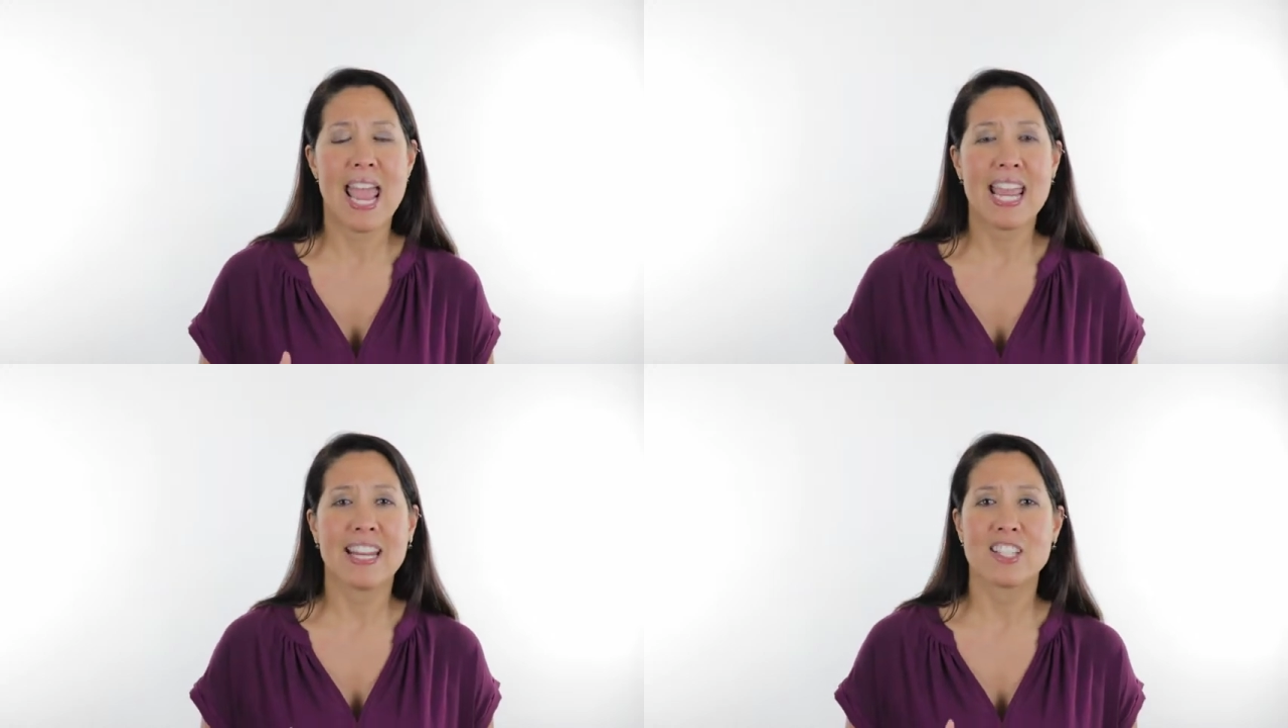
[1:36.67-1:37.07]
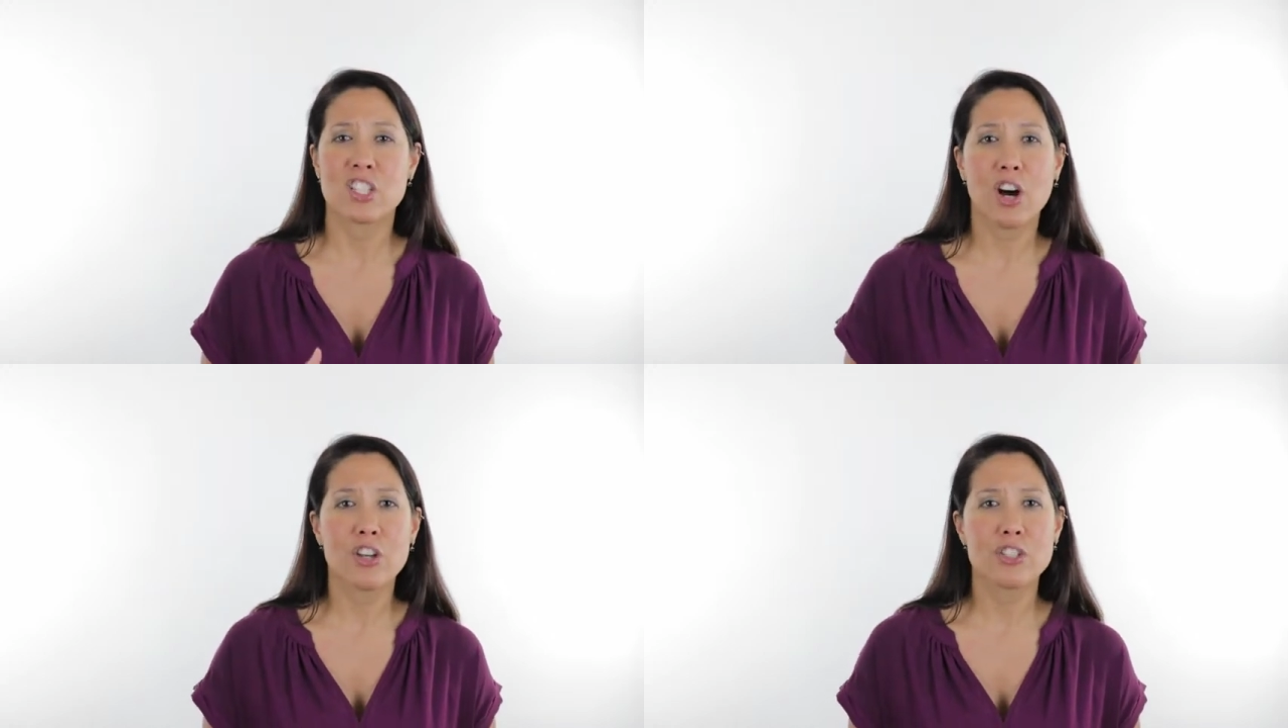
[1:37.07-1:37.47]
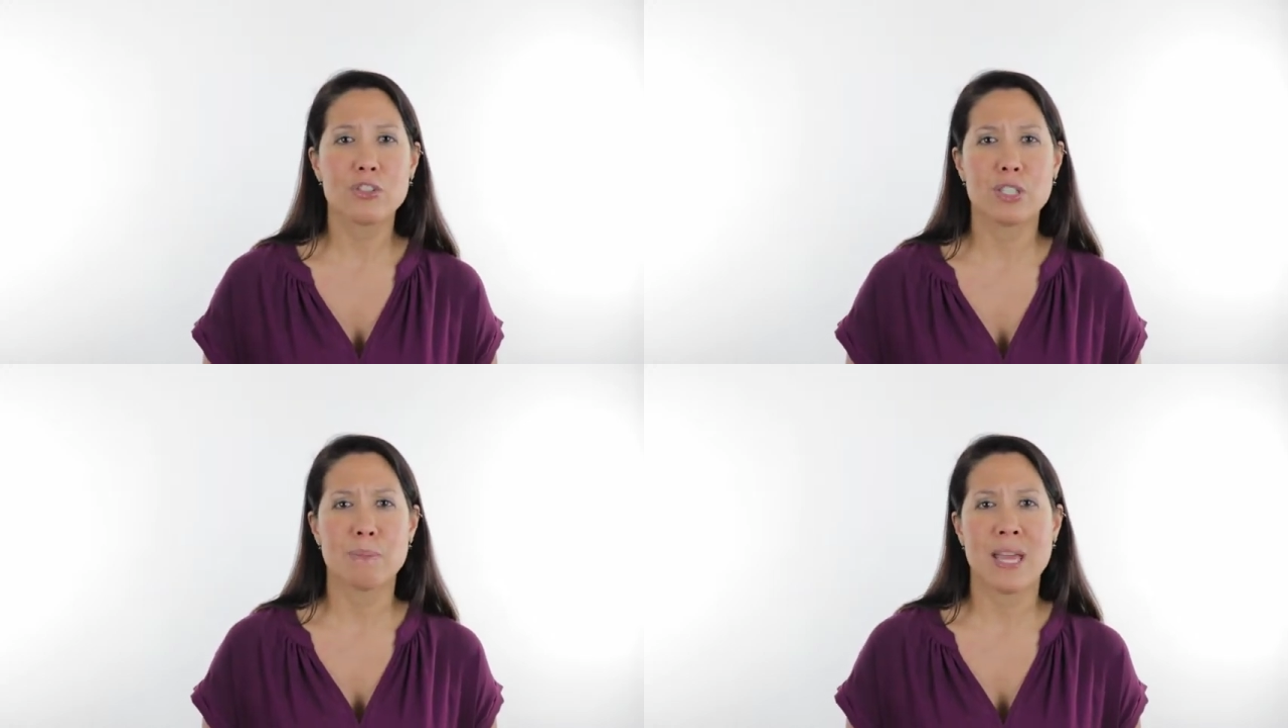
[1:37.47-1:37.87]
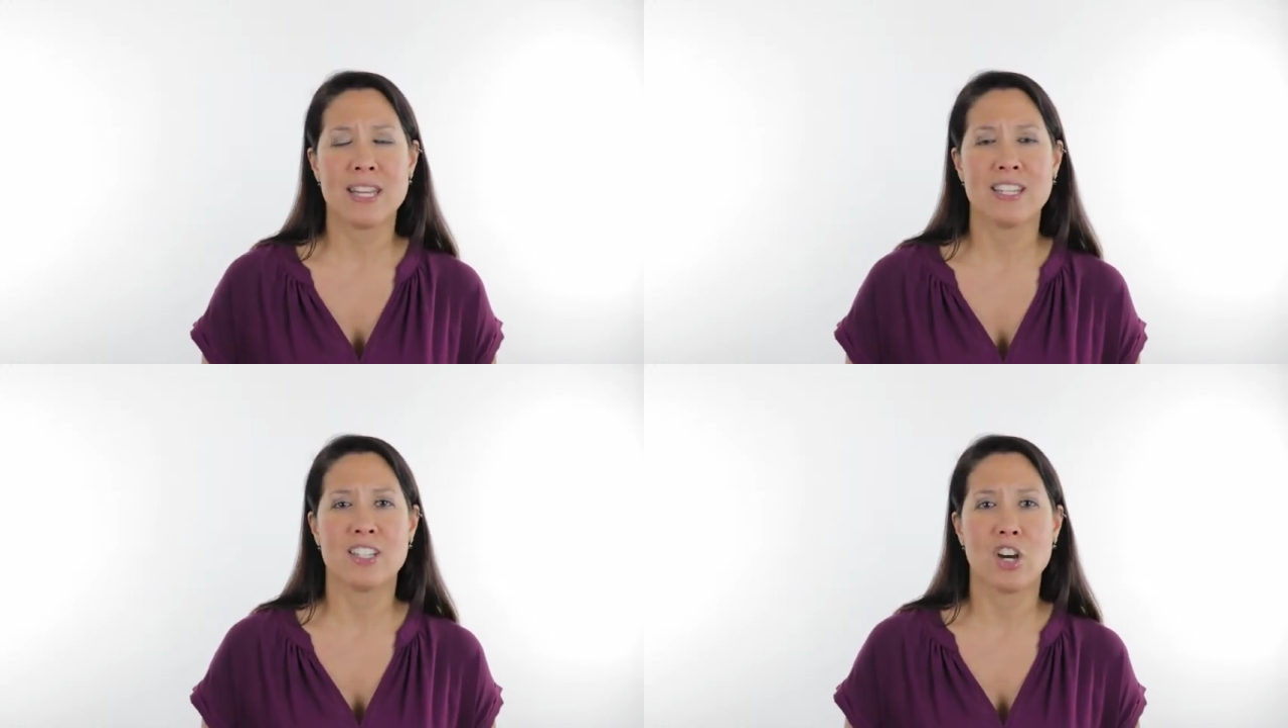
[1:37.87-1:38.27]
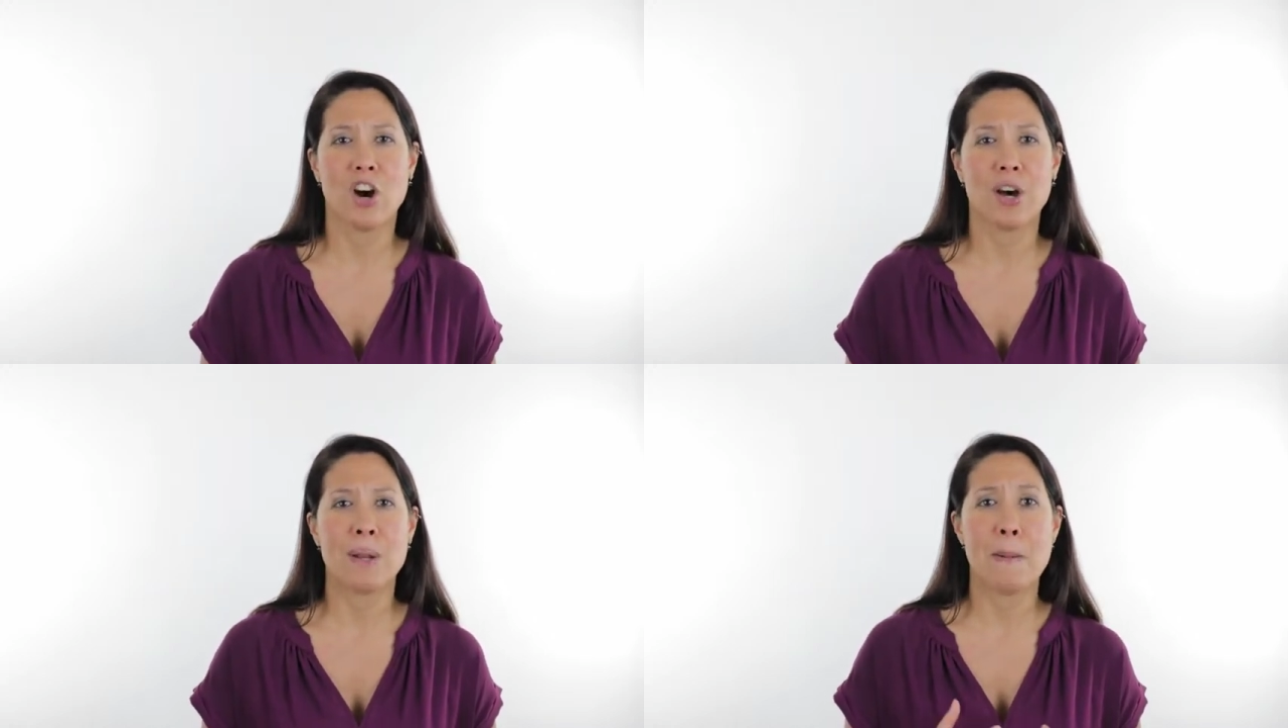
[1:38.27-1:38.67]
And it's also dependent
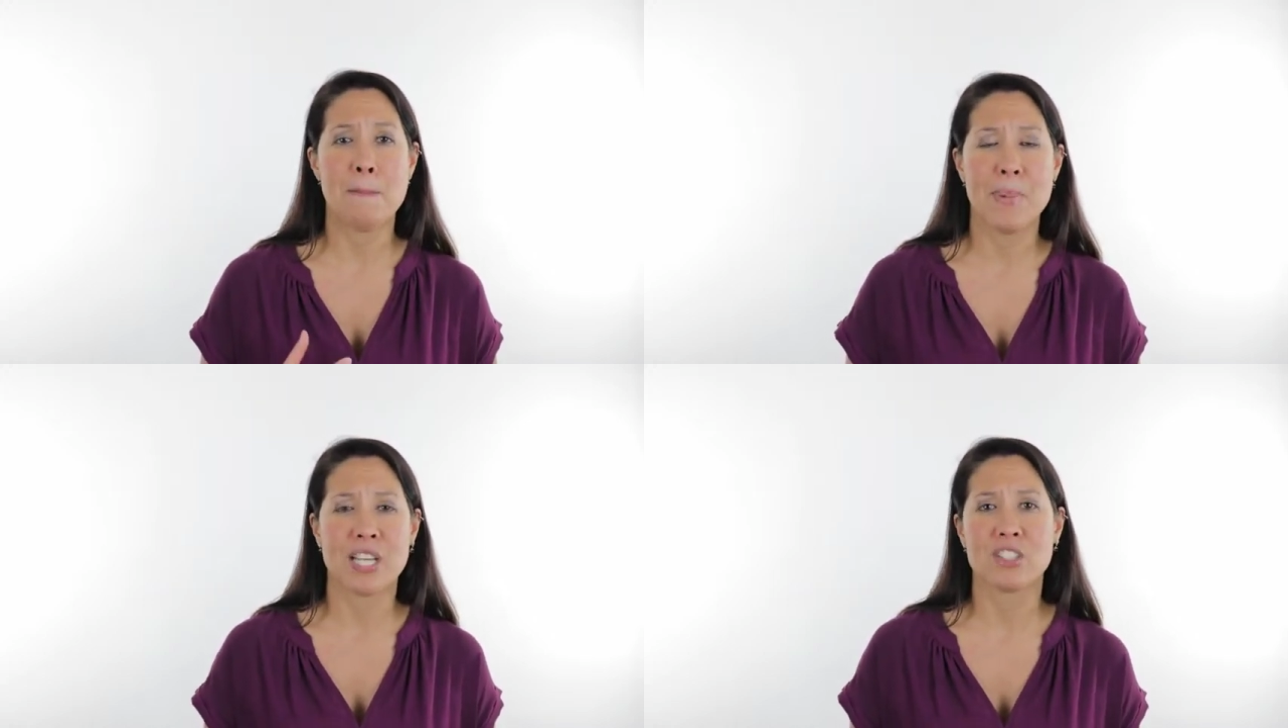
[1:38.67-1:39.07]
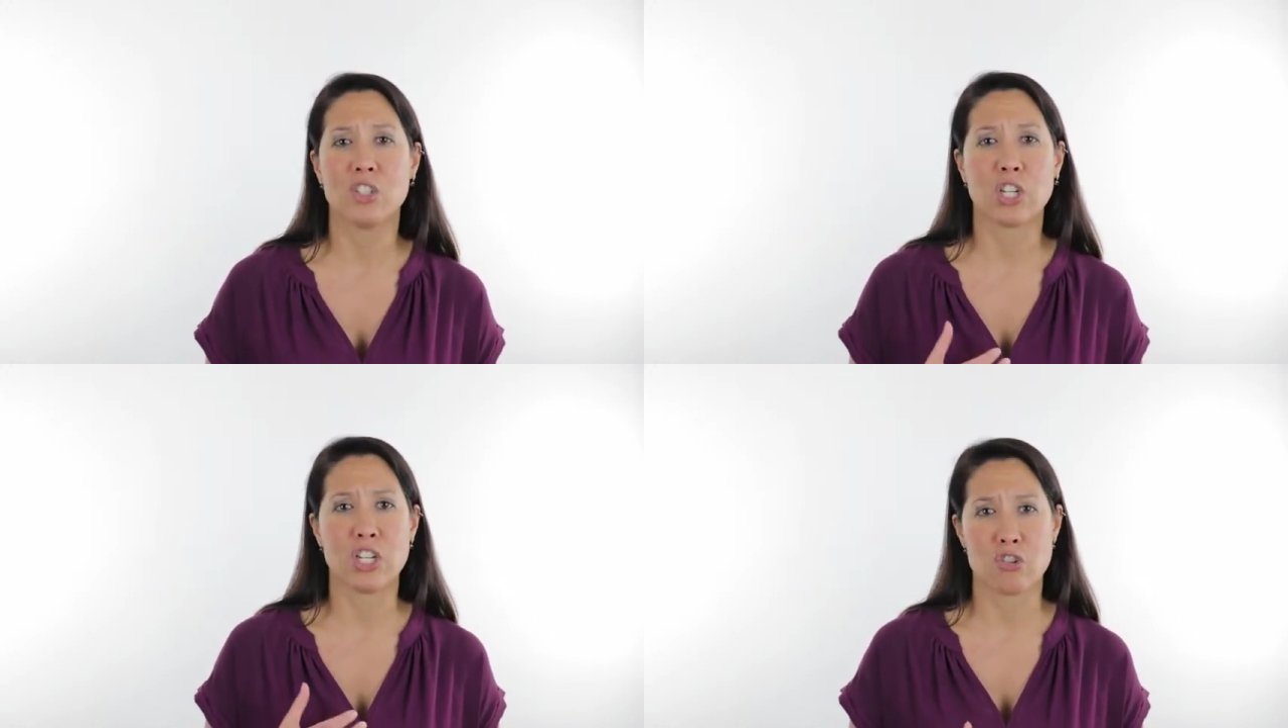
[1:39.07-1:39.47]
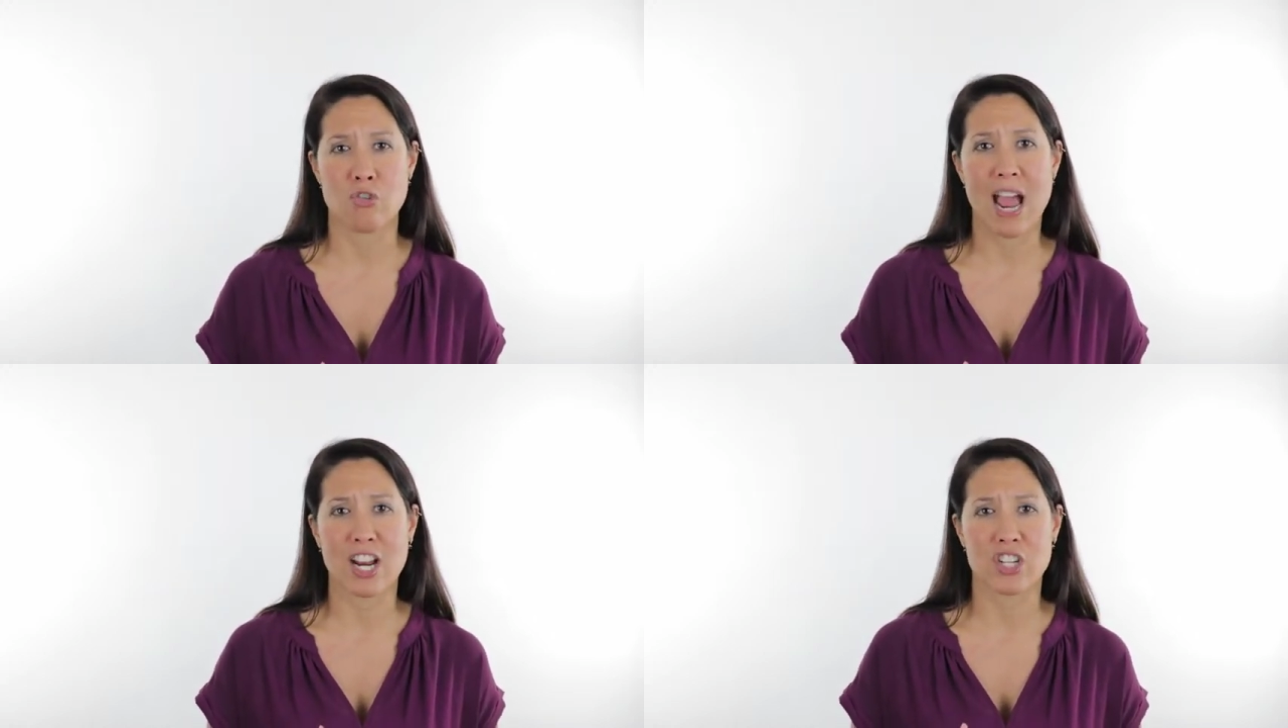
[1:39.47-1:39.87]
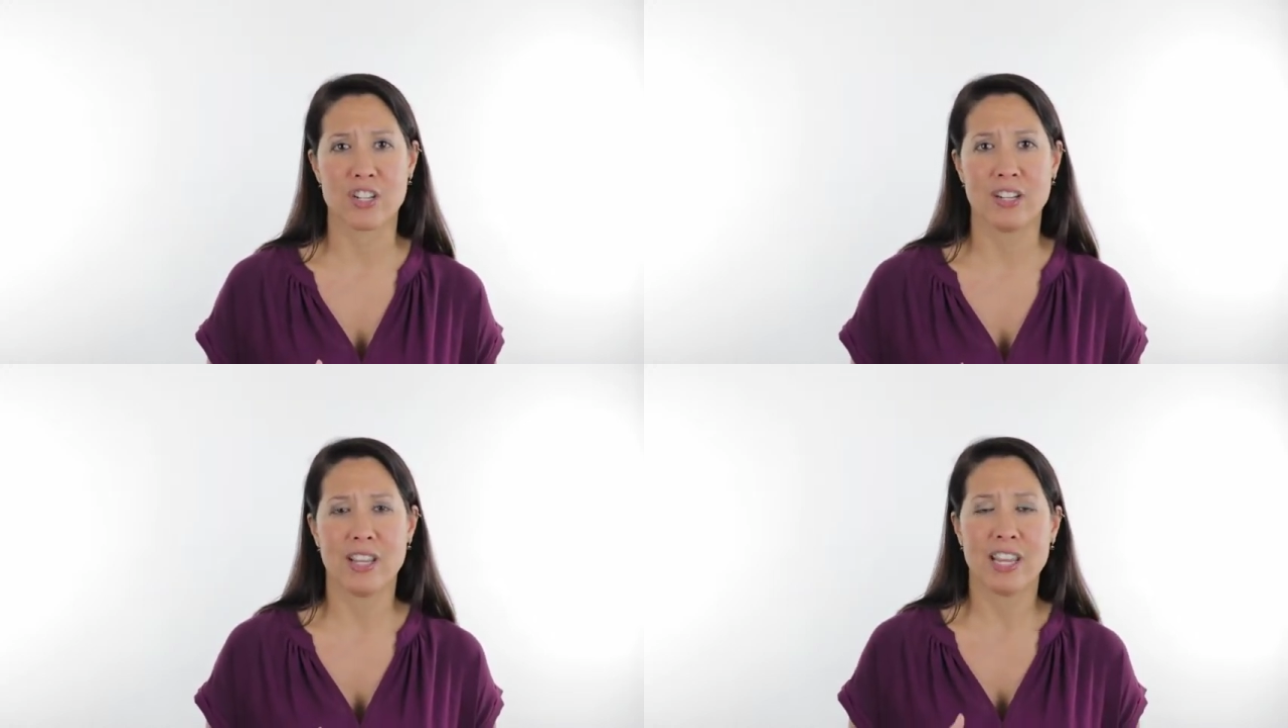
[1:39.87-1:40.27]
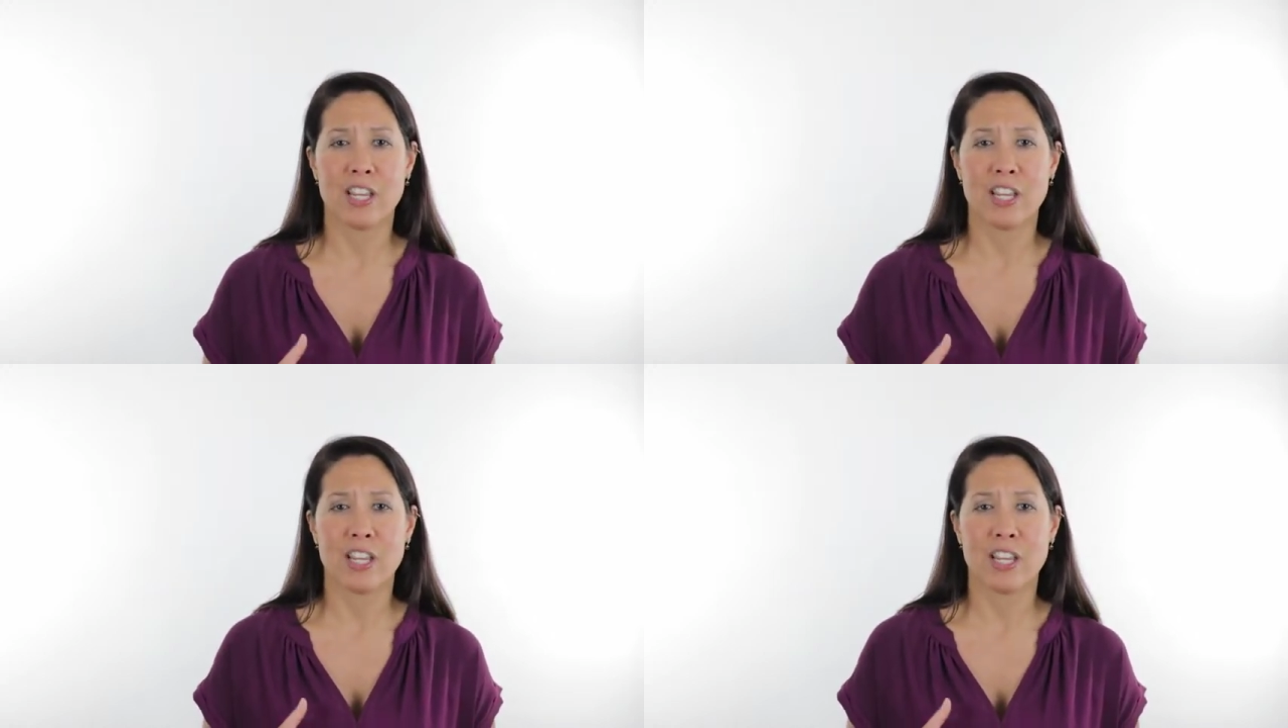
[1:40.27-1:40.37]
on muscle contraction